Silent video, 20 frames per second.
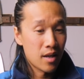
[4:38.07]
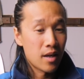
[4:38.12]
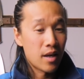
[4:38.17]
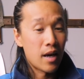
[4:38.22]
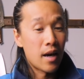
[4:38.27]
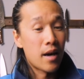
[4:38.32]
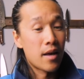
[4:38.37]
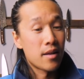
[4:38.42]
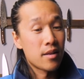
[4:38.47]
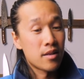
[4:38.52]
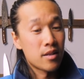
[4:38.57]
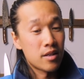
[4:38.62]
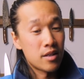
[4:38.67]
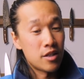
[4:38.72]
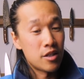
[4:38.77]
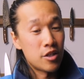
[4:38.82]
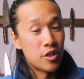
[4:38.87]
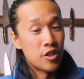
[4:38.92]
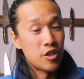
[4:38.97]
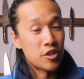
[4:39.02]
and
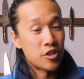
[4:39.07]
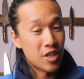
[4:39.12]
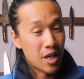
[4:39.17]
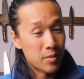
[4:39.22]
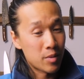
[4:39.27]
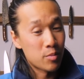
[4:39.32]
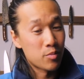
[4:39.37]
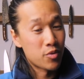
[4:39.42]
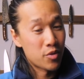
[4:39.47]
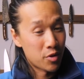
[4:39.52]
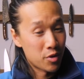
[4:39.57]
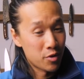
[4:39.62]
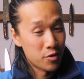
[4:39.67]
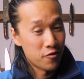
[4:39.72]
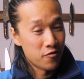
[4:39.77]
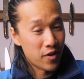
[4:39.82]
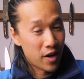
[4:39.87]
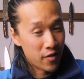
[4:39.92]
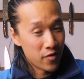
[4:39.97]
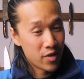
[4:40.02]
the Shapton Pro
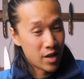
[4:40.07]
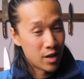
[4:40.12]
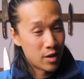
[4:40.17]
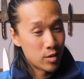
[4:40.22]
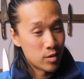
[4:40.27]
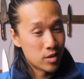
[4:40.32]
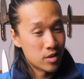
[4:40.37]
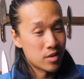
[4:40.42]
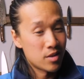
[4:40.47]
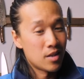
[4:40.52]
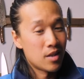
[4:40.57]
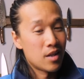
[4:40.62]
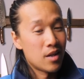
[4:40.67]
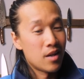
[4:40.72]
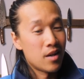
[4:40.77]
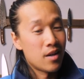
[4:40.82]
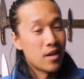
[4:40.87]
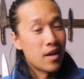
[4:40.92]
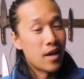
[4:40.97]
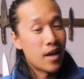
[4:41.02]
5000
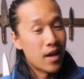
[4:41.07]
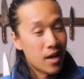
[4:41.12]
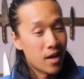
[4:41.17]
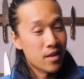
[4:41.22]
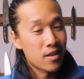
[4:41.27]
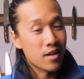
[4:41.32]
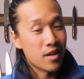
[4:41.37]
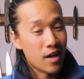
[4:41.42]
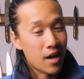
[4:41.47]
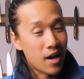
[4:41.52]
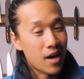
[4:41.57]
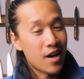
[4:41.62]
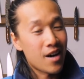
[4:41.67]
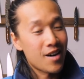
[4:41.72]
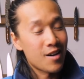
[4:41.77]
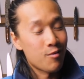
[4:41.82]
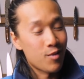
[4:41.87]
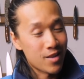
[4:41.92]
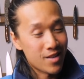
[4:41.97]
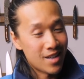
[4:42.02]
and the
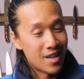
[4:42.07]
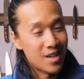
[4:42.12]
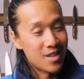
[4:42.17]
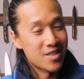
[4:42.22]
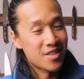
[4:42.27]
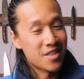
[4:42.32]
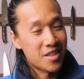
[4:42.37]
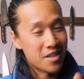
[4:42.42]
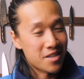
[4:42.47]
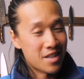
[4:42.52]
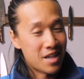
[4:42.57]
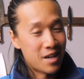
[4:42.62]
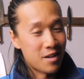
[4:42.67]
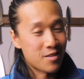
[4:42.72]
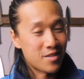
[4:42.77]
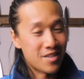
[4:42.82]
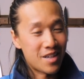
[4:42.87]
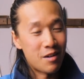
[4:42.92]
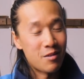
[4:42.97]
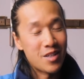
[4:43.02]
Kai 1000,
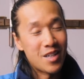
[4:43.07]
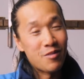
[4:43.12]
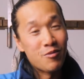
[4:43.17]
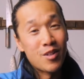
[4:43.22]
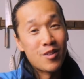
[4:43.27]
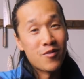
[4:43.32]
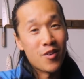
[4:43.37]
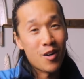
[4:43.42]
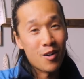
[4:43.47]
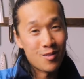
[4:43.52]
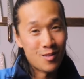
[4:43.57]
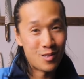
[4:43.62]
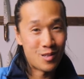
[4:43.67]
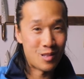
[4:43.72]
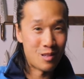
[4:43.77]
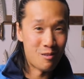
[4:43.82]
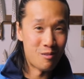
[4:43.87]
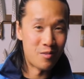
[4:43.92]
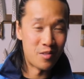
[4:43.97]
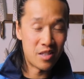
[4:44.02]
6000. I would get rid of all those
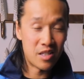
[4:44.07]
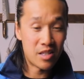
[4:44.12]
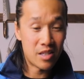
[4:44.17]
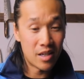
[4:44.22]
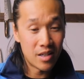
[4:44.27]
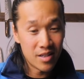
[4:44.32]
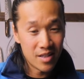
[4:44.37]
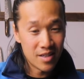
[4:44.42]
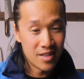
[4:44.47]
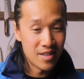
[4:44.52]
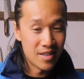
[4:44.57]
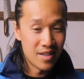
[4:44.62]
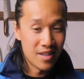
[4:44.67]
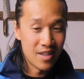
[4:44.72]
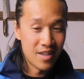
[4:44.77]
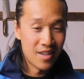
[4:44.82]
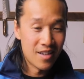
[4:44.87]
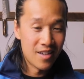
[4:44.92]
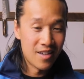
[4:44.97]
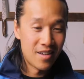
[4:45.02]
stones, sell it,
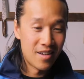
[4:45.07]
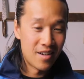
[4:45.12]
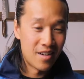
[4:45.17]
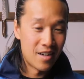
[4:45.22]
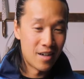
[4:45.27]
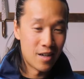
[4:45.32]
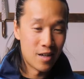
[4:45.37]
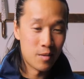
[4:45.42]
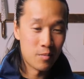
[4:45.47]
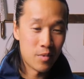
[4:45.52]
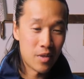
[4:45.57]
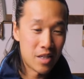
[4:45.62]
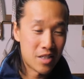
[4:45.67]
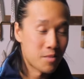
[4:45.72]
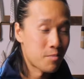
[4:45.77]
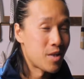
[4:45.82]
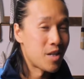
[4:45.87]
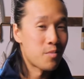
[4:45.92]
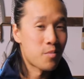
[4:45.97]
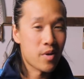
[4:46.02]
get
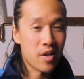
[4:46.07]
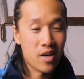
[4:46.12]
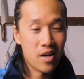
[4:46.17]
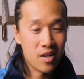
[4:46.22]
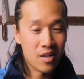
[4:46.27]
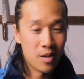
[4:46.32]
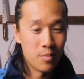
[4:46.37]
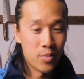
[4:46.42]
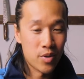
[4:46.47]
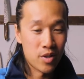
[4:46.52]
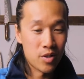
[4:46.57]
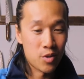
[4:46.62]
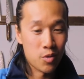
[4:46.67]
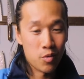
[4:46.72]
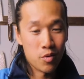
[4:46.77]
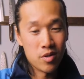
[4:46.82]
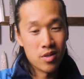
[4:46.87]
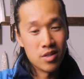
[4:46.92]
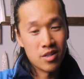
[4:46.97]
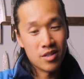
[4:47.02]
some money back, and put it
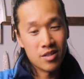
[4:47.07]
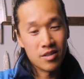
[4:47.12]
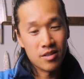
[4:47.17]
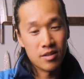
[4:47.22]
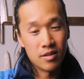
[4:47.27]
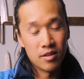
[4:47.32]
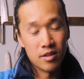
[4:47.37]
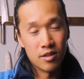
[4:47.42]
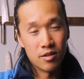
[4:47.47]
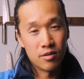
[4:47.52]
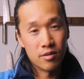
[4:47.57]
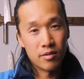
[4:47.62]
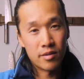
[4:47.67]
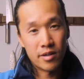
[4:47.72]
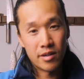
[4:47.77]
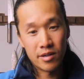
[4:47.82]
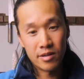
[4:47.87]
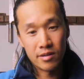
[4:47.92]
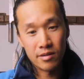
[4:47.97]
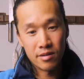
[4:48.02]
towards
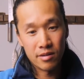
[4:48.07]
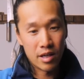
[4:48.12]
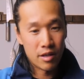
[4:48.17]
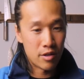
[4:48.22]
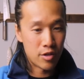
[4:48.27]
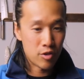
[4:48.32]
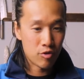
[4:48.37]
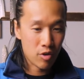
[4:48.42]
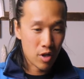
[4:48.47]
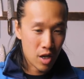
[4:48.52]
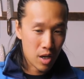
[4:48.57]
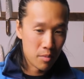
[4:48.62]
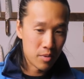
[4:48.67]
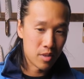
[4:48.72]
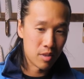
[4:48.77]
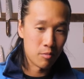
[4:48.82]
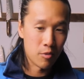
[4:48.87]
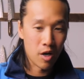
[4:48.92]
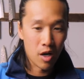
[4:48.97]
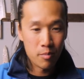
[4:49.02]
a leather strop,
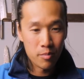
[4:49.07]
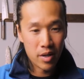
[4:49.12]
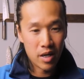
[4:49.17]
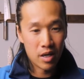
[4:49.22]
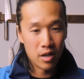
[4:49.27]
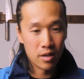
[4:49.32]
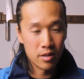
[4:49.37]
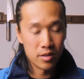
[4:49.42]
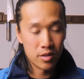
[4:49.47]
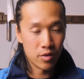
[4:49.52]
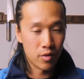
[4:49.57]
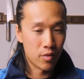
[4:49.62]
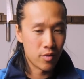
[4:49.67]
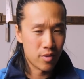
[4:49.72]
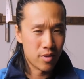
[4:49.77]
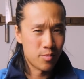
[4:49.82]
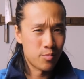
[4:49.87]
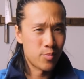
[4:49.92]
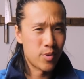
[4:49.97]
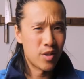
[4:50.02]
some compounds,
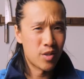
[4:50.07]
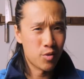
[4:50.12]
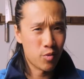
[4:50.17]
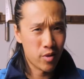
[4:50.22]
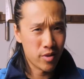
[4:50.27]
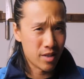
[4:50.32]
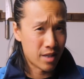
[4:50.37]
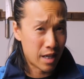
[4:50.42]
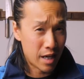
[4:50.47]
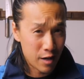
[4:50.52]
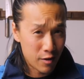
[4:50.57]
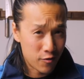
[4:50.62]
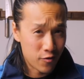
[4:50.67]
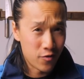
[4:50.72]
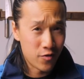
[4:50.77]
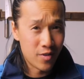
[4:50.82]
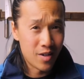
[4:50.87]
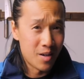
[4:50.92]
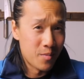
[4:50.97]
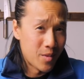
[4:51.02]
or put it towards a
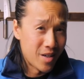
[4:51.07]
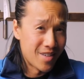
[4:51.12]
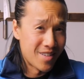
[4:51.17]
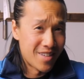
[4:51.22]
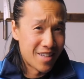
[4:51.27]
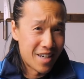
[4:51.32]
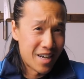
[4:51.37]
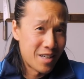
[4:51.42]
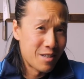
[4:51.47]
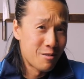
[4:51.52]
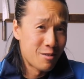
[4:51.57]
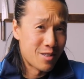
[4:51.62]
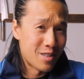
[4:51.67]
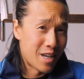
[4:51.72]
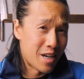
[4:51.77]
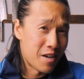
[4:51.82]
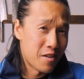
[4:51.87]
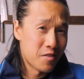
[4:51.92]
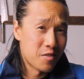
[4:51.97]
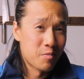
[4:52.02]
knife. I mean, I use
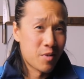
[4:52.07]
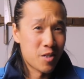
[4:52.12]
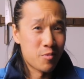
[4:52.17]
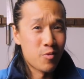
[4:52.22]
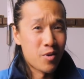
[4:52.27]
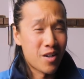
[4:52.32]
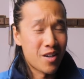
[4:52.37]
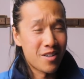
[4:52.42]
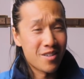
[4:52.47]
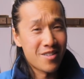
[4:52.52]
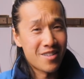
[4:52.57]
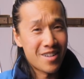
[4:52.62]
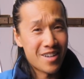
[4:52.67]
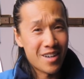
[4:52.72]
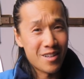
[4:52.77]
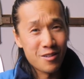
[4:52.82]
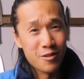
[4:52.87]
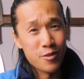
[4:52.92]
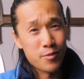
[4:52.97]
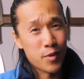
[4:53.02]
knives much more than
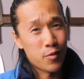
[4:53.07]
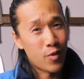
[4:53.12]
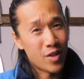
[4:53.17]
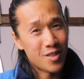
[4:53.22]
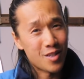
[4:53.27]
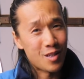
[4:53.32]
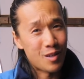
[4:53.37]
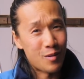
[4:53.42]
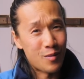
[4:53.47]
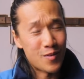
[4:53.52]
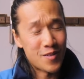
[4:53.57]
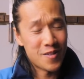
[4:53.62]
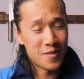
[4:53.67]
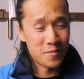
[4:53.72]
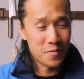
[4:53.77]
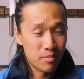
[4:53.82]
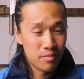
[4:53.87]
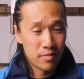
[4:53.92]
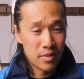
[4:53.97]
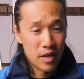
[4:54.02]
I use my whetstones.
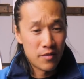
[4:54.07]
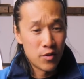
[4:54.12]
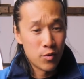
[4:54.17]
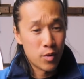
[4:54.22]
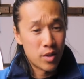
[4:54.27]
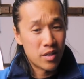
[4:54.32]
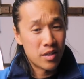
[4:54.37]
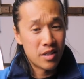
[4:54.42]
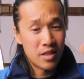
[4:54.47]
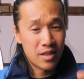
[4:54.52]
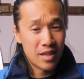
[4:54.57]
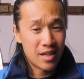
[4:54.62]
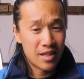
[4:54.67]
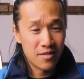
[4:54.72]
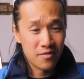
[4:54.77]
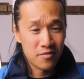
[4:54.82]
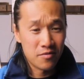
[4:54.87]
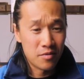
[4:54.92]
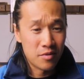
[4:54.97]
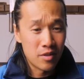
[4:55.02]
If you want to kind
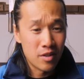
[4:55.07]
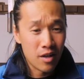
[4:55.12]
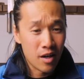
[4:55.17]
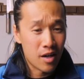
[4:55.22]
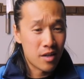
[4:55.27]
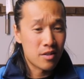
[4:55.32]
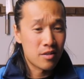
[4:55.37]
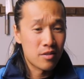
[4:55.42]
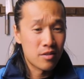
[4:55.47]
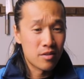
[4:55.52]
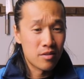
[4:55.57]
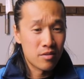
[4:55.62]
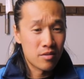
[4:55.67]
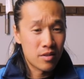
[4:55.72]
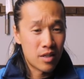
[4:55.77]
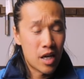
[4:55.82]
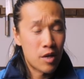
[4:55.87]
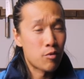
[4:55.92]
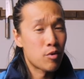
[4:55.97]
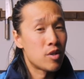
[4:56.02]
of not
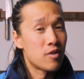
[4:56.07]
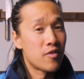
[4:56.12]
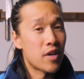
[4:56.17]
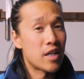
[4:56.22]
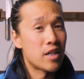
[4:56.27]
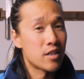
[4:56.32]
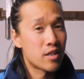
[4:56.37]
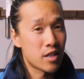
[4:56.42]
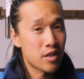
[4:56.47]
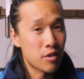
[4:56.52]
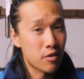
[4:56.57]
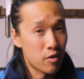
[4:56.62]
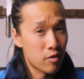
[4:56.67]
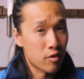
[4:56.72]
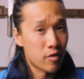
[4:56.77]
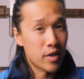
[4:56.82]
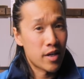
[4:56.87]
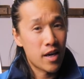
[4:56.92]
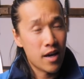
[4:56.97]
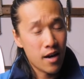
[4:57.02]
get rid of anything that you
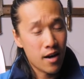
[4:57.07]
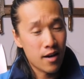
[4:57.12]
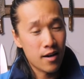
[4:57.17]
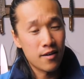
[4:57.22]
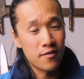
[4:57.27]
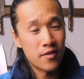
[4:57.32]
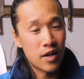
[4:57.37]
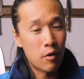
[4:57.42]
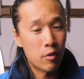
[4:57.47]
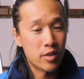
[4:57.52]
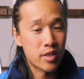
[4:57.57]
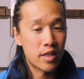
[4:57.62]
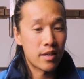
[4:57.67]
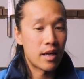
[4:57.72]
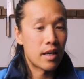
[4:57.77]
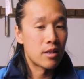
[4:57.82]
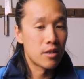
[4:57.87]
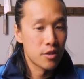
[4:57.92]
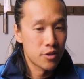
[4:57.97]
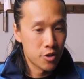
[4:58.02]
already have, I would say
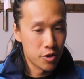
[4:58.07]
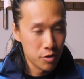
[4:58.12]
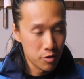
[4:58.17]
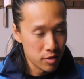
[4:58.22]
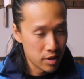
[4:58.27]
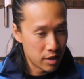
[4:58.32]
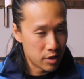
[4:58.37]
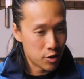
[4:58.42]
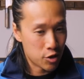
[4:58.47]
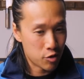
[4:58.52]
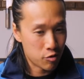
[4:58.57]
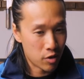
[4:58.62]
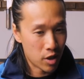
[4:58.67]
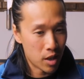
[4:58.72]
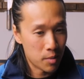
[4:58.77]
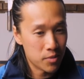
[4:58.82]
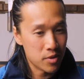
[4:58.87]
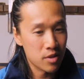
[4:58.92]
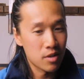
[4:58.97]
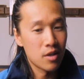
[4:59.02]
get 2 leather
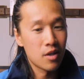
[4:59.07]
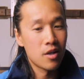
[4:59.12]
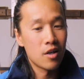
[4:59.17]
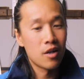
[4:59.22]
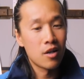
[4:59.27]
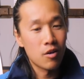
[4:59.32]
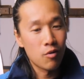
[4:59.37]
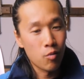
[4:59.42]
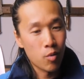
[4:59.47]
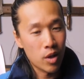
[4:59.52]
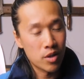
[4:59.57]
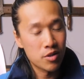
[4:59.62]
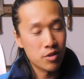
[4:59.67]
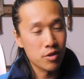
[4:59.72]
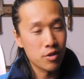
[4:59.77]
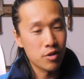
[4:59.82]
strops, one to